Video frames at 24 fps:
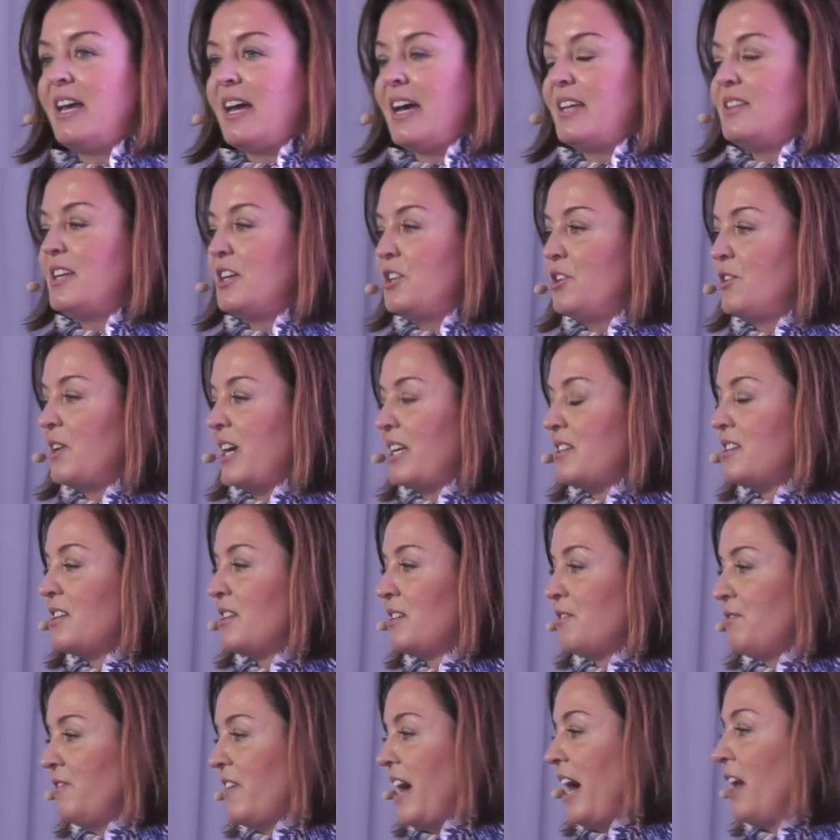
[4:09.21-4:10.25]
And then you get to
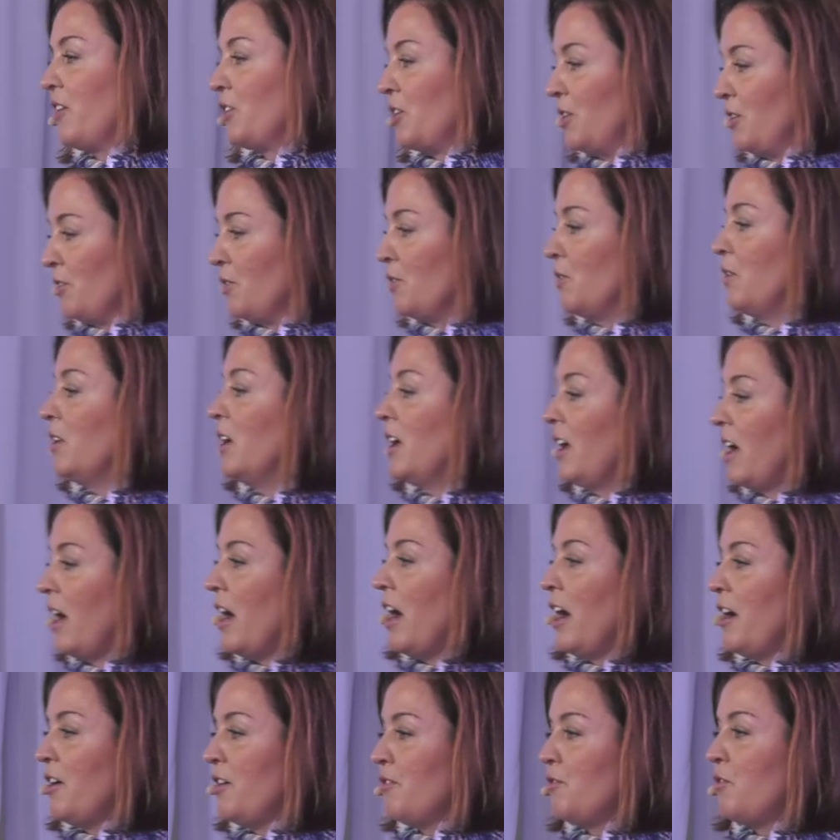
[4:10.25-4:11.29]
the value
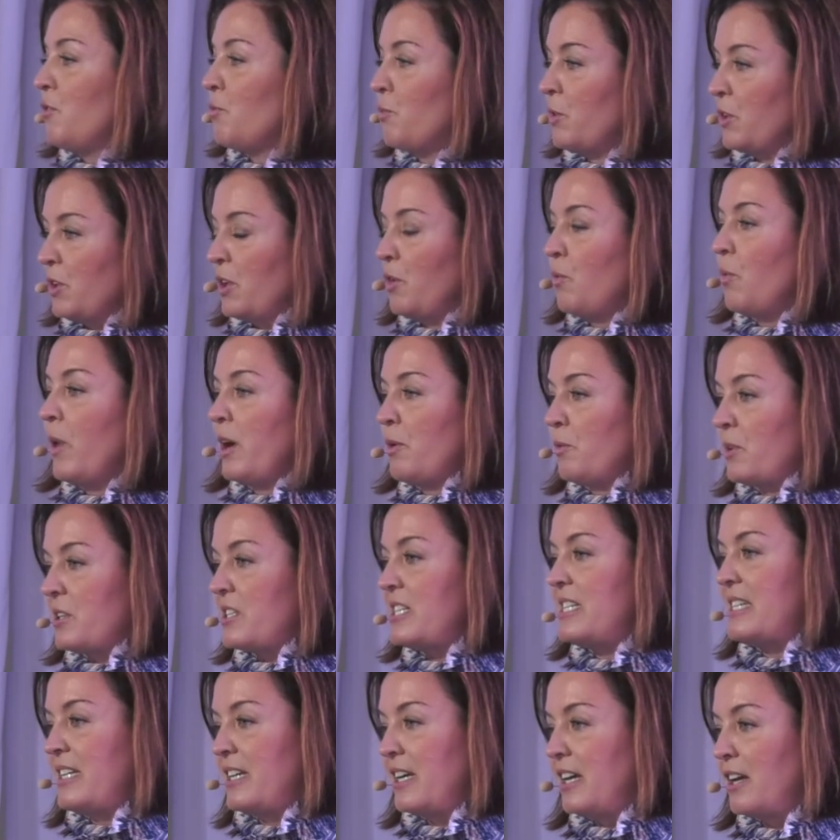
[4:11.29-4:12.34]
of really what we're
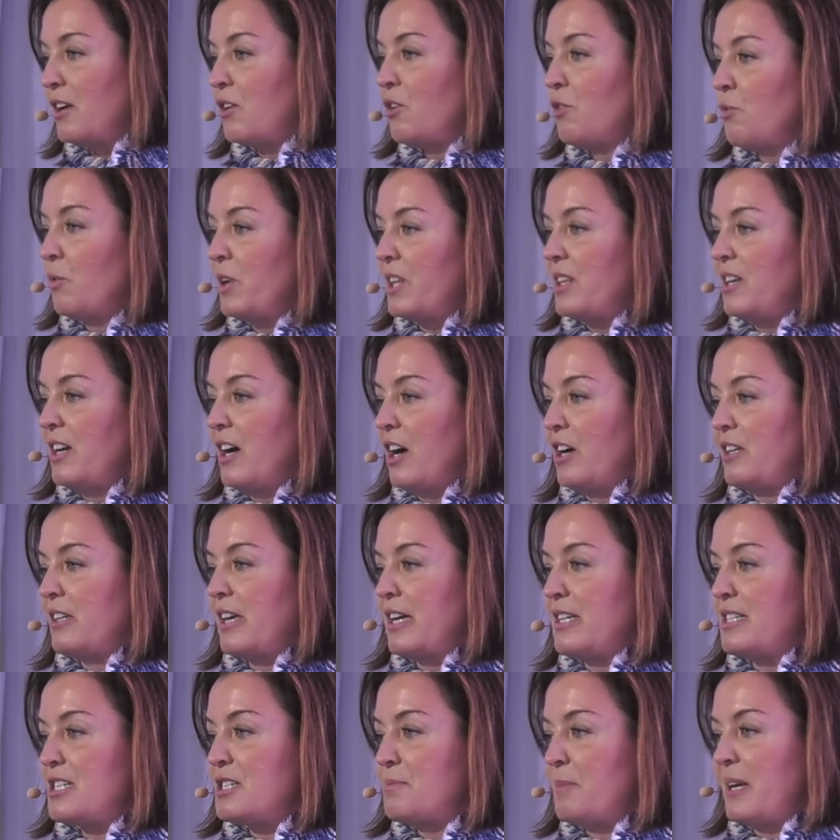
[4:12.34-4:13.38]
seeing with the
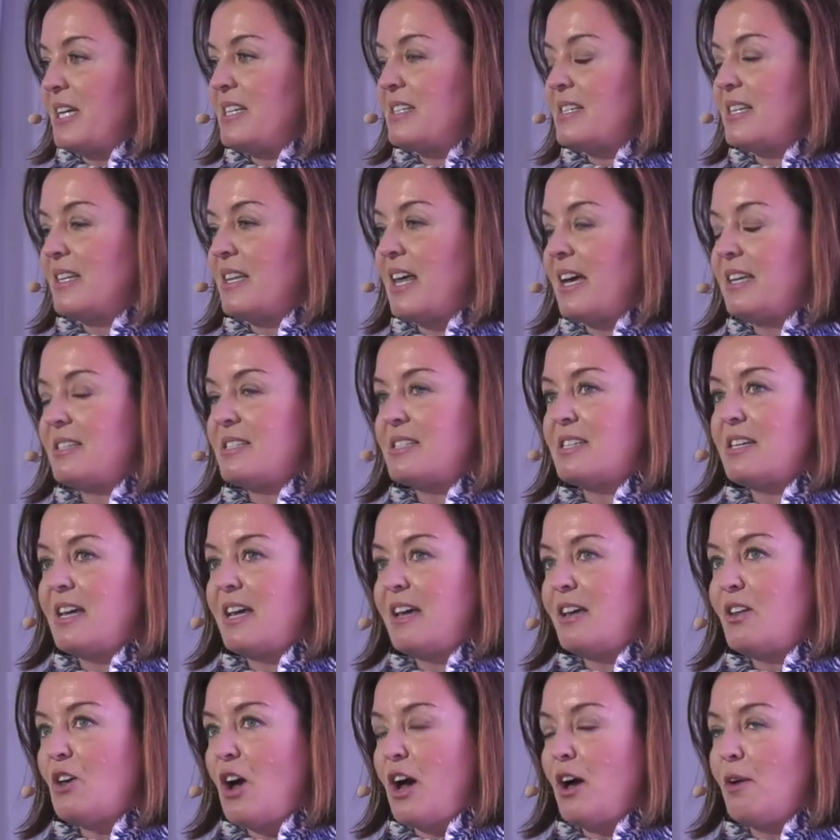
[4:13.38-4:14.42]
online space, and that's
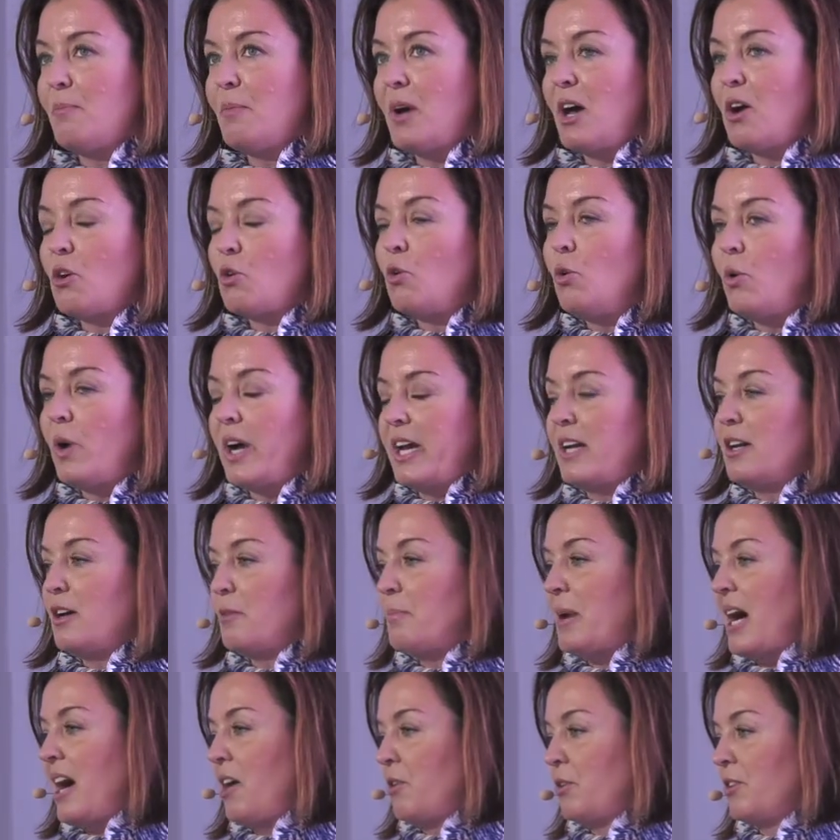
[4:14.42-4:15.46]
um, quite a
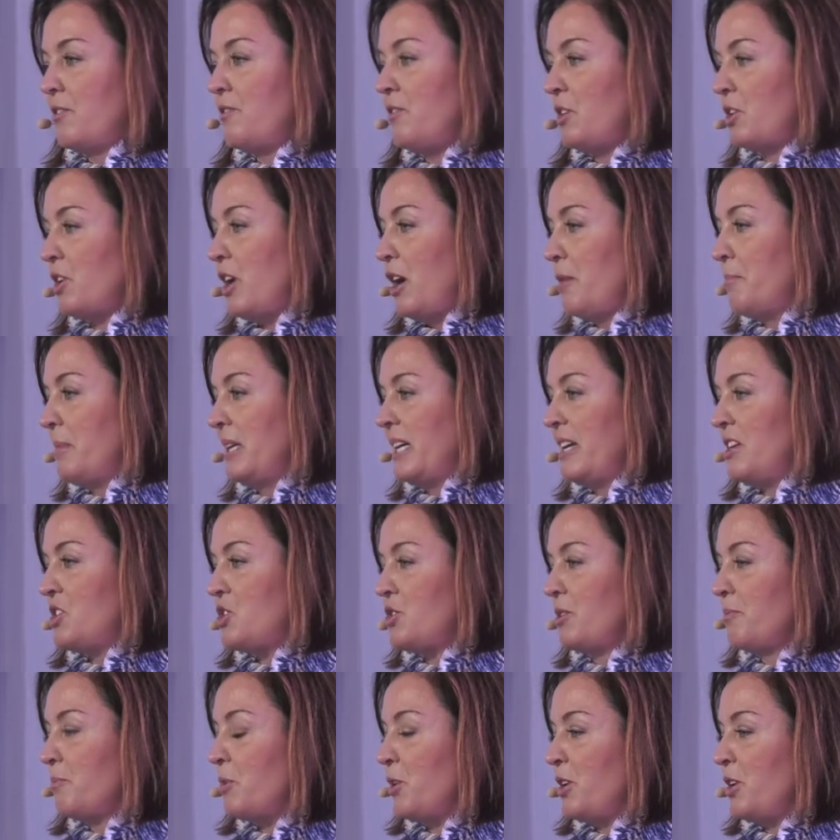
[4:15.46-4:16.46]
powerful combination.